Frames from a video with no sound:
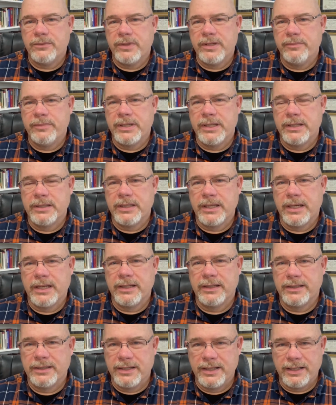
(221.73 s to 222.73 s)
We've
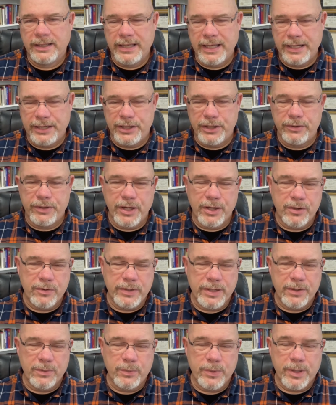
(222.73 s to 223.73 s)
been letting you know
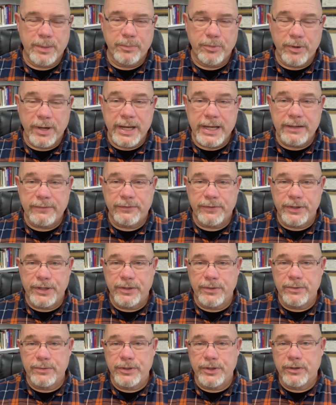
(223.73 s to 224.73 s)
that we're praying for
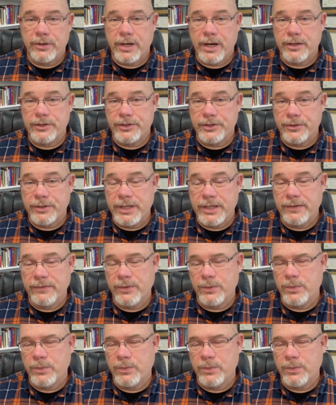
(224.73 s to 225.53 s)
you. You're our street of the